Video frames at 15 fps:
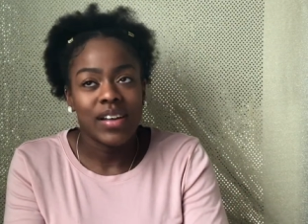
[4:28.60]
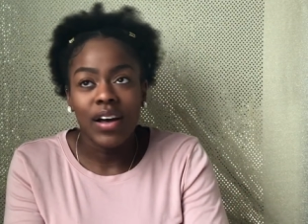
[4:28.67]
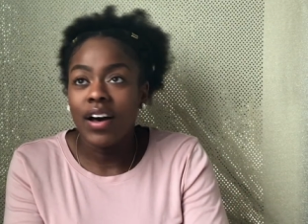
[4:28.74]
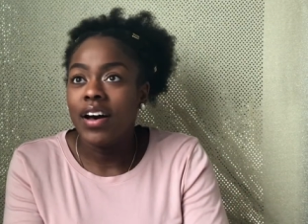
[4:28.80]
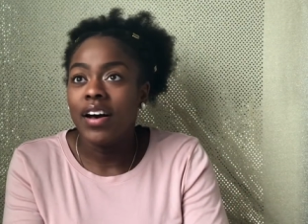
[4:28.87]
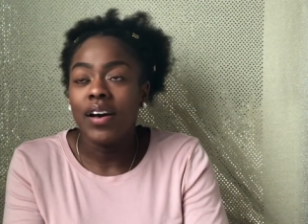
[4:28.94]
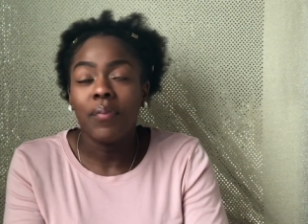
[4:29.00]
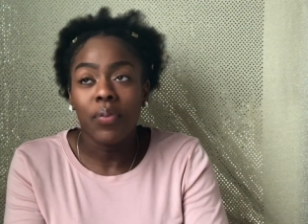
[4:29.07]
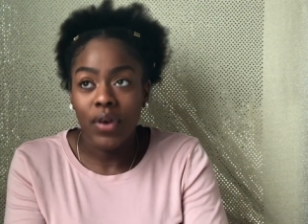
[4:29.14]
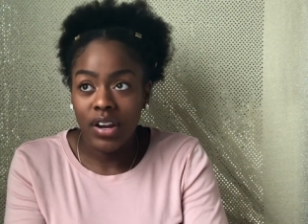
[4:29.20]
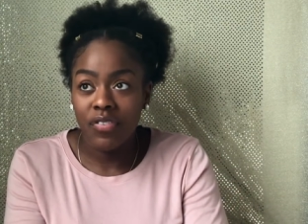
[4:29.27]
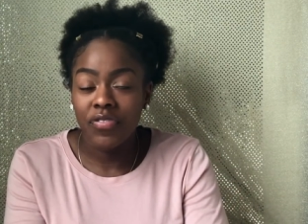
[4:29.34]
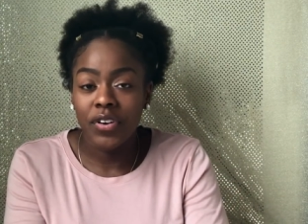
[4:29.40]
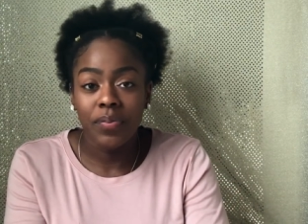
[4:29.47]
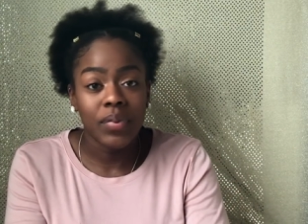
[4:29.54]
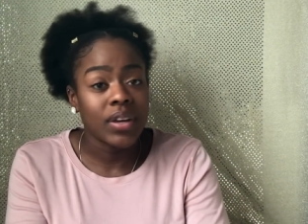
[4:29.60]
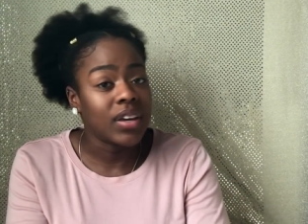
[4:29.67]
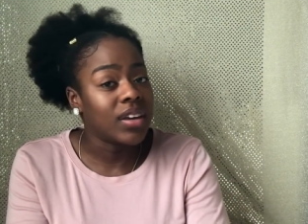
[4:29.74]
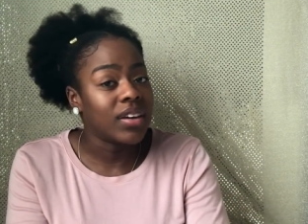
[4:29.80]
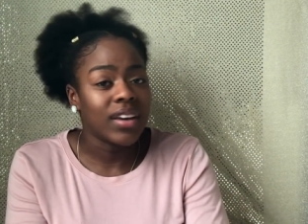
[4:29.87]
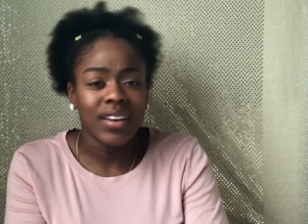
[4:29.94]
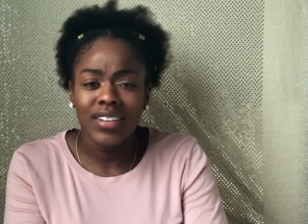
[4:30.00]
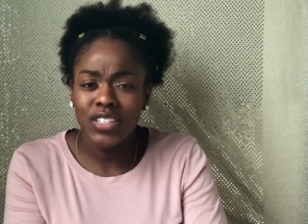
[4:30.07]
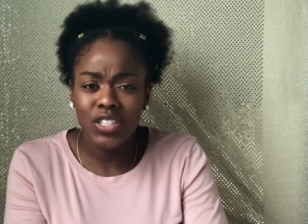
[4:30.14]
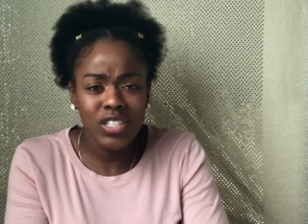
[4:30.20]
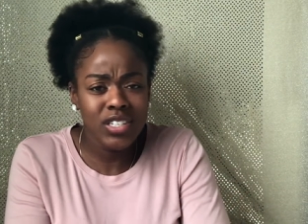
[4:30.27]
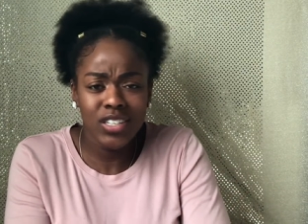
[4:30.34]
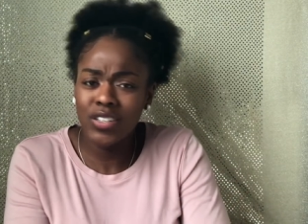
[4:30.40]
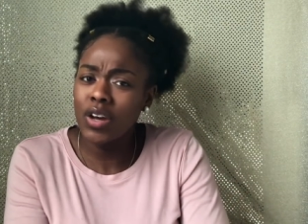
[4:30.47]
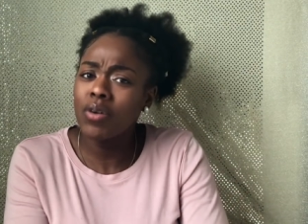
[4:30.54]
uh, pray for me and
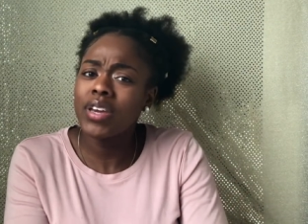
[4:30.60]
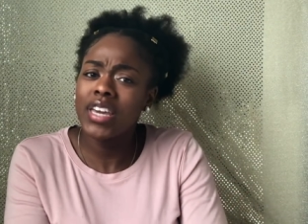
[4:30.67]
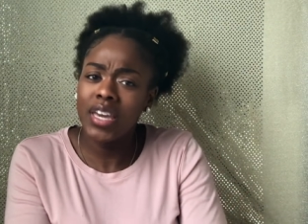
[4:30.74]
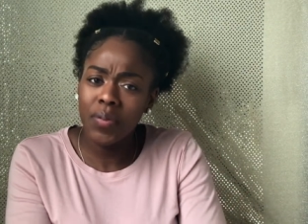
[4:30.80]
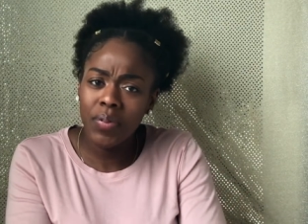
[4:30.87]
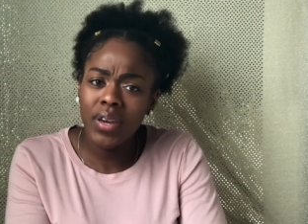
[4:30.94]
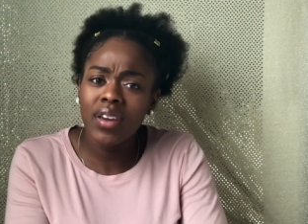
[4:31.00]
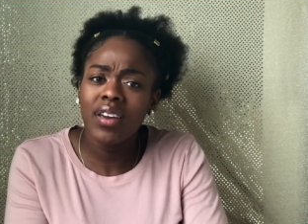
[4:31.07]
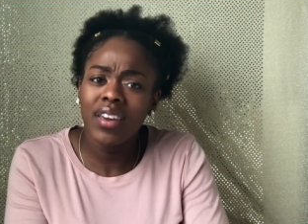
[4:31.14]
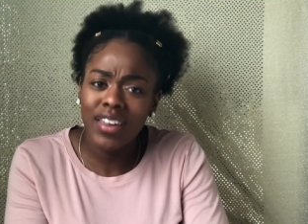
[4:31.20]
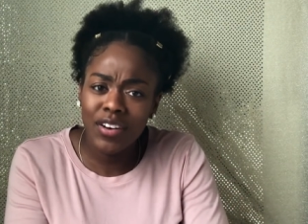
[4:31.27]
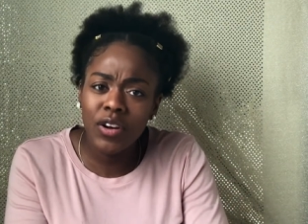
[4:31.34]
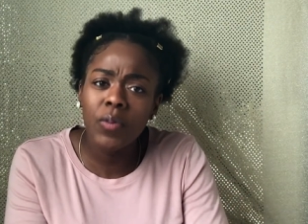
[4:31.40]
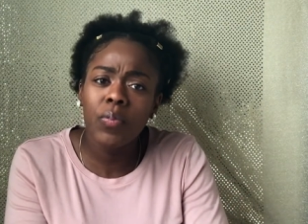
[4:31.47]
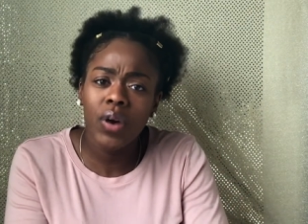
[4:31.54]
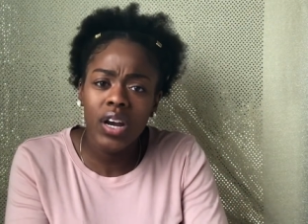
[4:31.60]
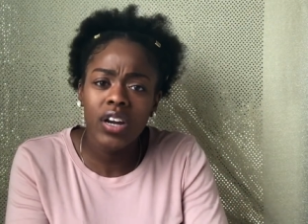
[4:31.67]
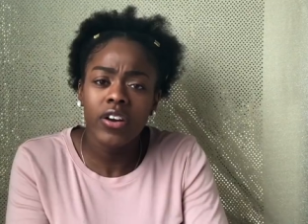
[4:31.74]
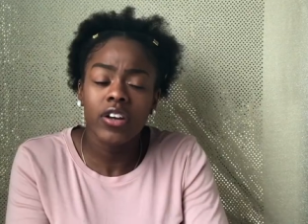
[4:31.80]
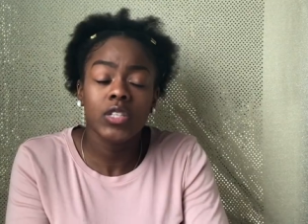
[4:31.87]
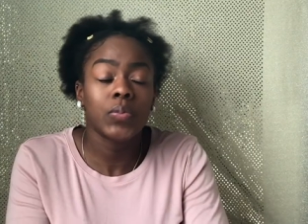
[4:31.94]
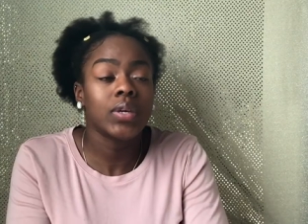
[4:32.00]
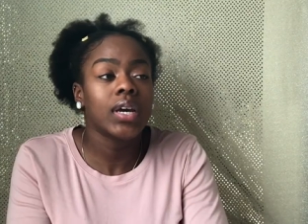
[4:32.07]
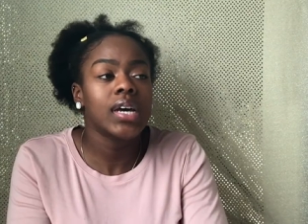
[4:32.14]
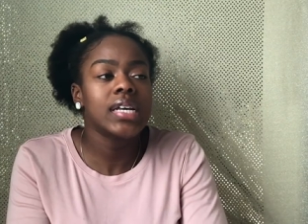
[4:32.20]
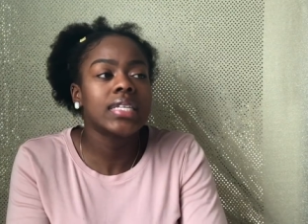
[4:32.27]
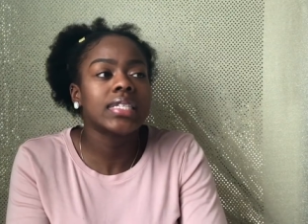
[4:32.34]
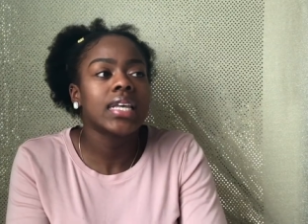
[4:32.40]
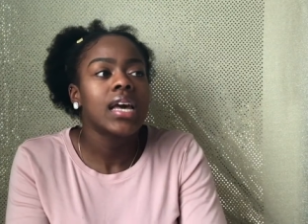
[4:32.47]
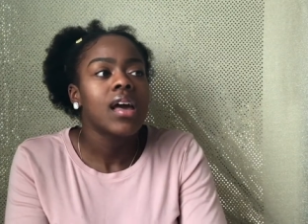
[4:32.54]
just you know keep me in your prayers
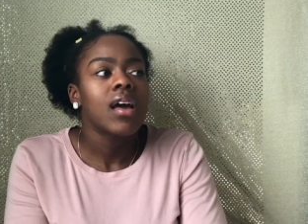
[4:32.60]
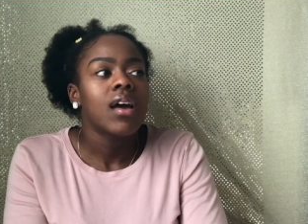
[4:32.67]
because